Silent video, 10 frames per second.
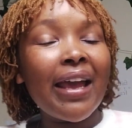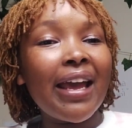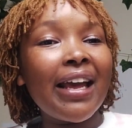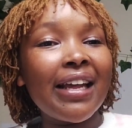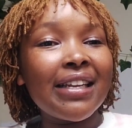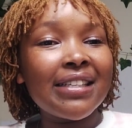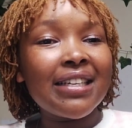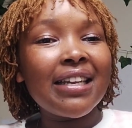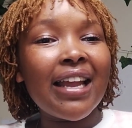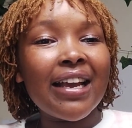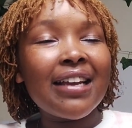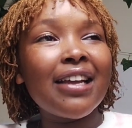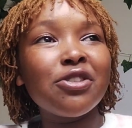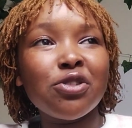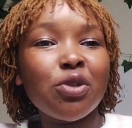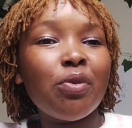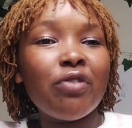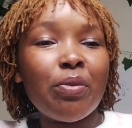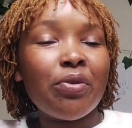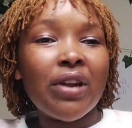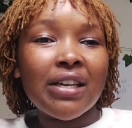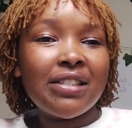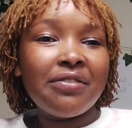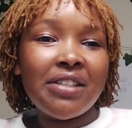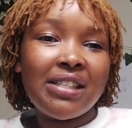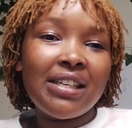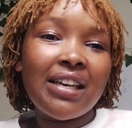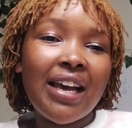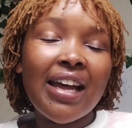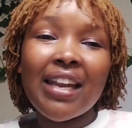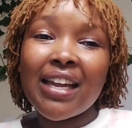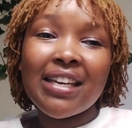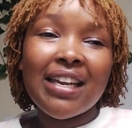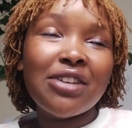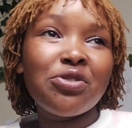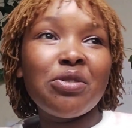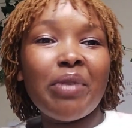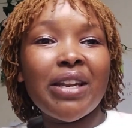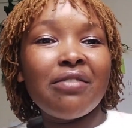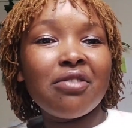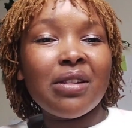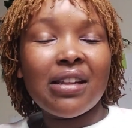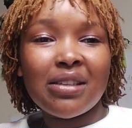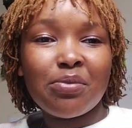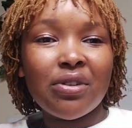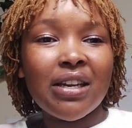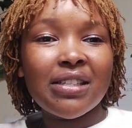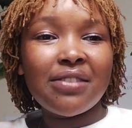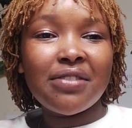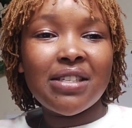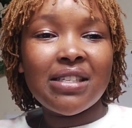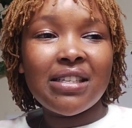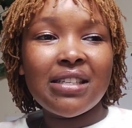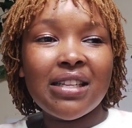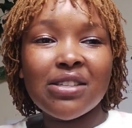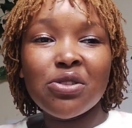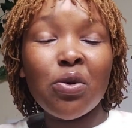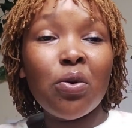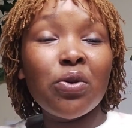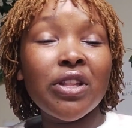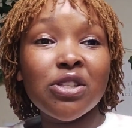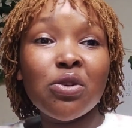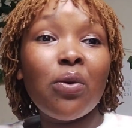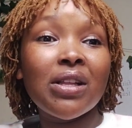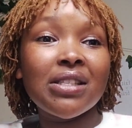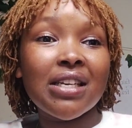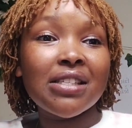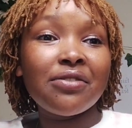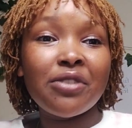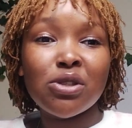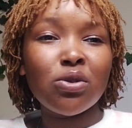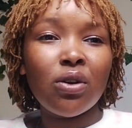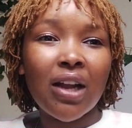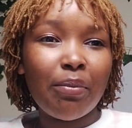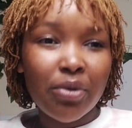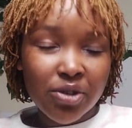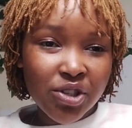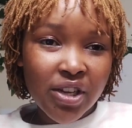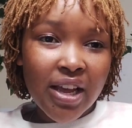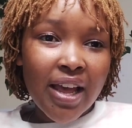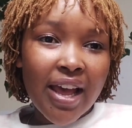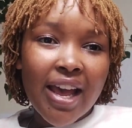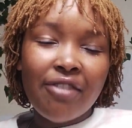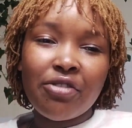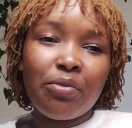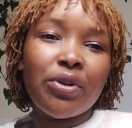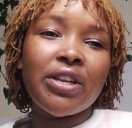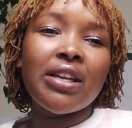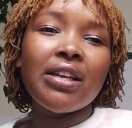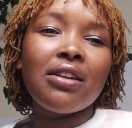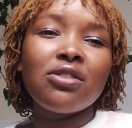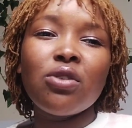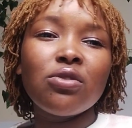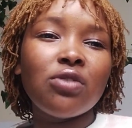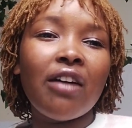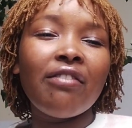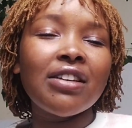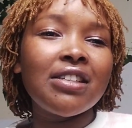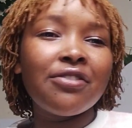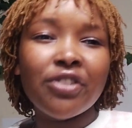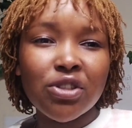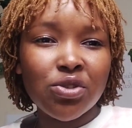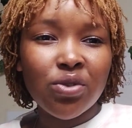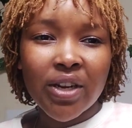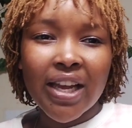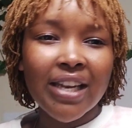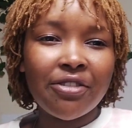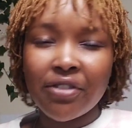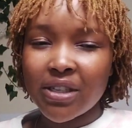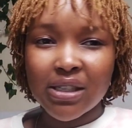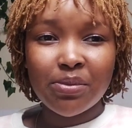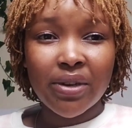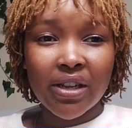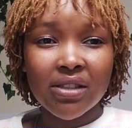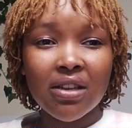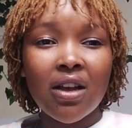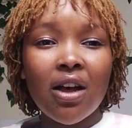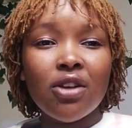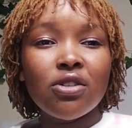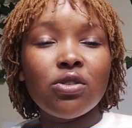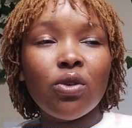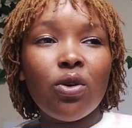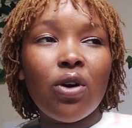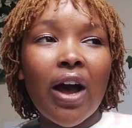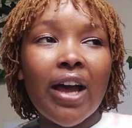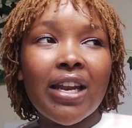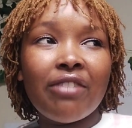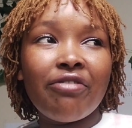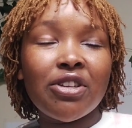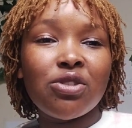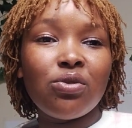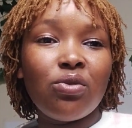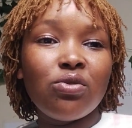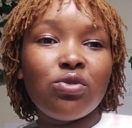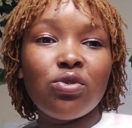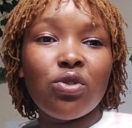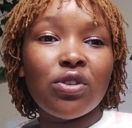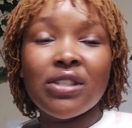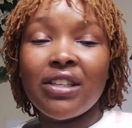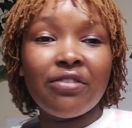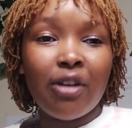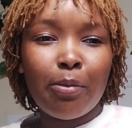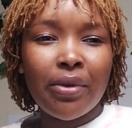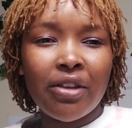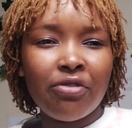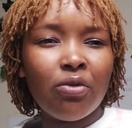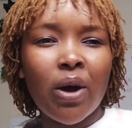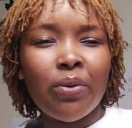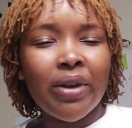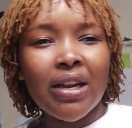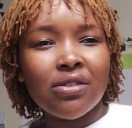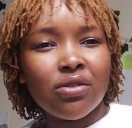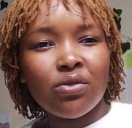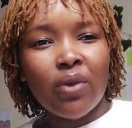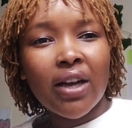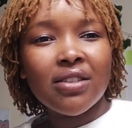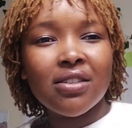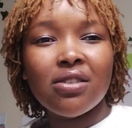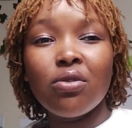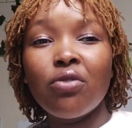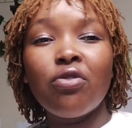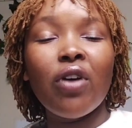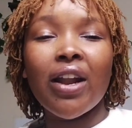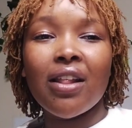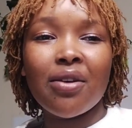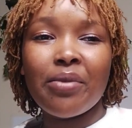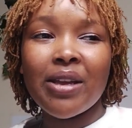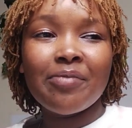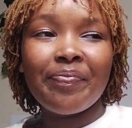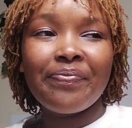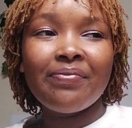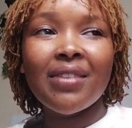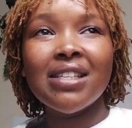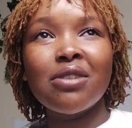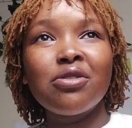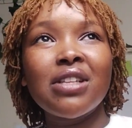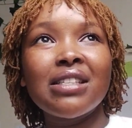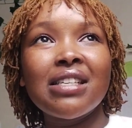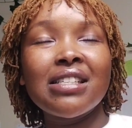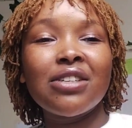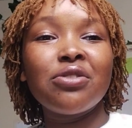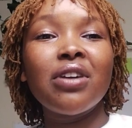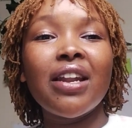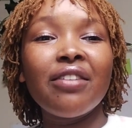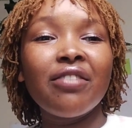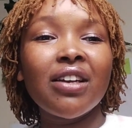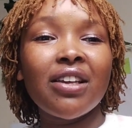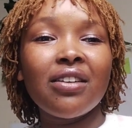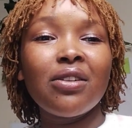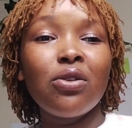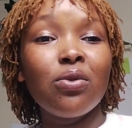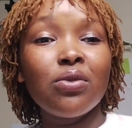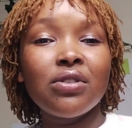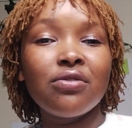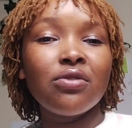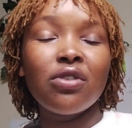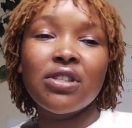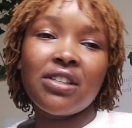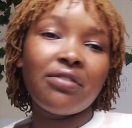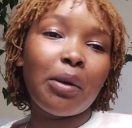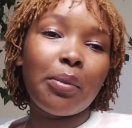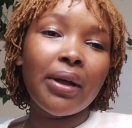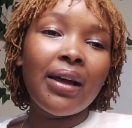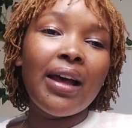and like get on top of your productivity. And I'd like to remind everyone that productivity, there's no one size fits all approach. Everybody is going to have a different story, a different experience. So I'd advise you to not give up if one way does not work. Just look for another way. There's a quote that says that you can never lose if you don't give up,